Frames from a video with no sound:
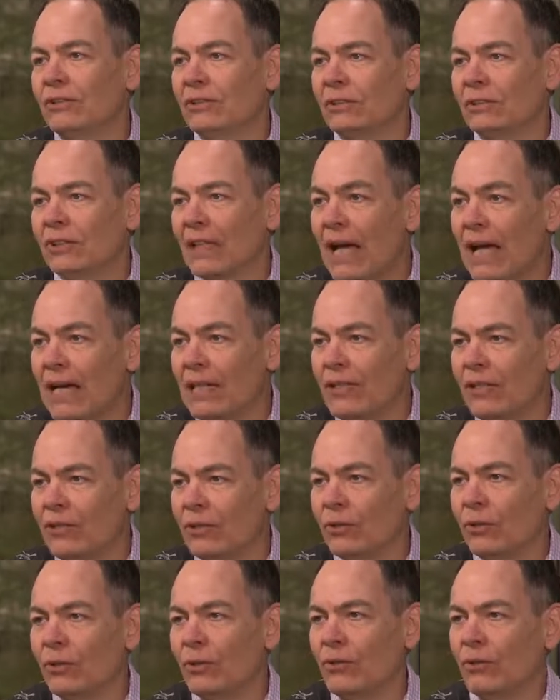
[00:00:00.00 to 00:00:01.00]
society
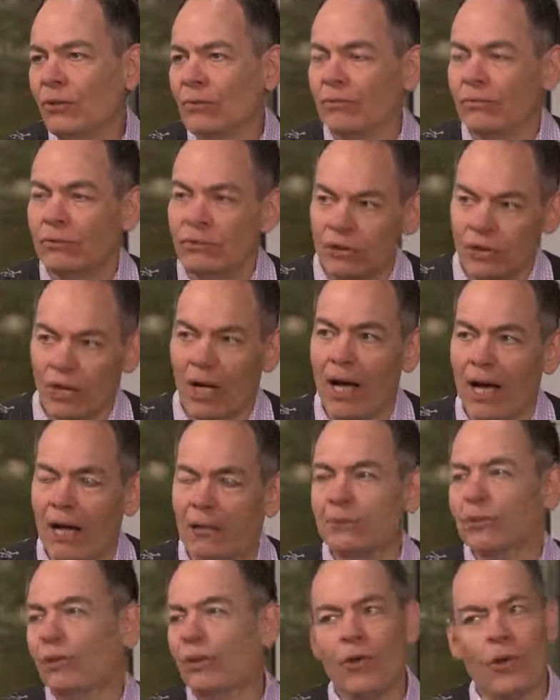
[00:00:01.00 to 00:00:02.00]
through
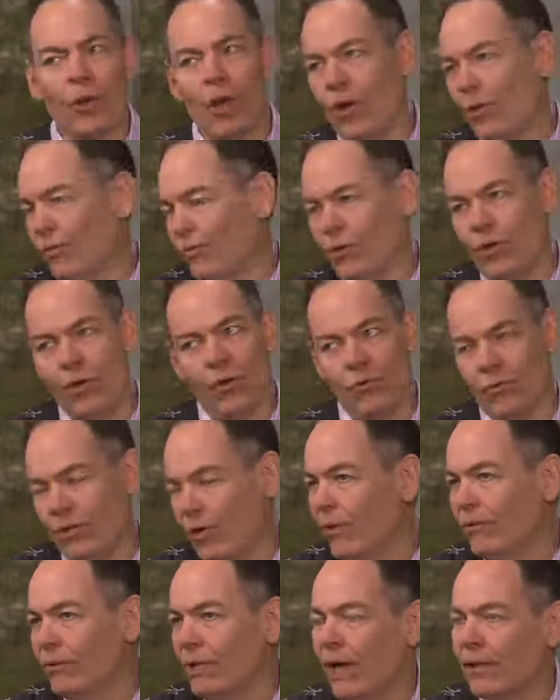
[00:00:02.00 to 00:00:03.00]
jobs? No, no,
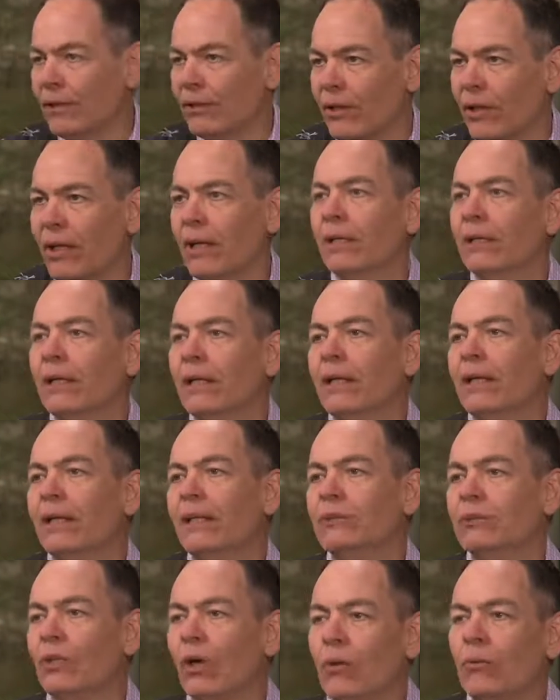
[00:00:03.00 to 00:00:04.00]
no, not at all.
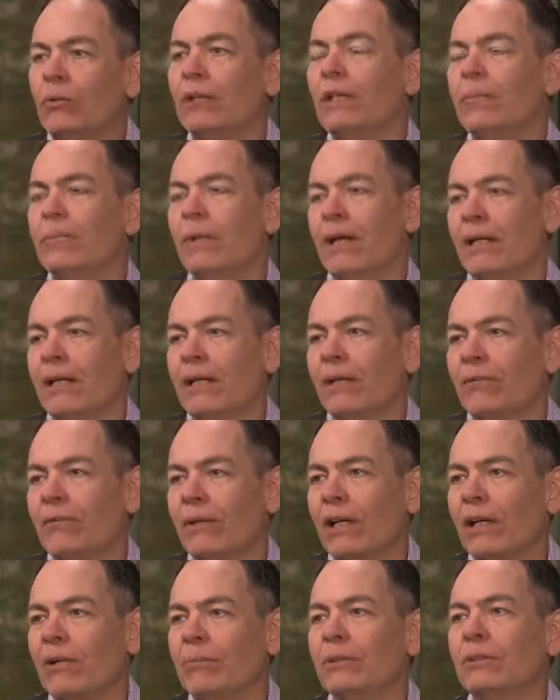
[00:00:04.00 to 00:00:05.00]
It's only money
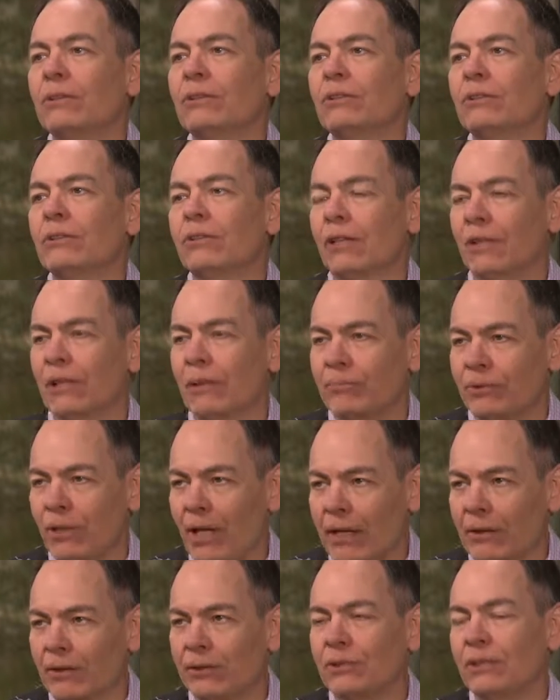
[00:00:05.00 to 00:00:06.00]
available to the
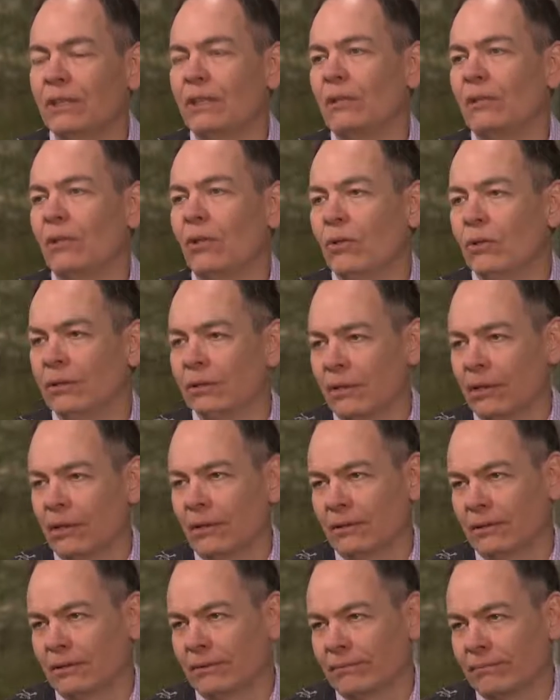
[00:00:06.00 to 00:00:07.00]
kleptocracy and the oligarchs.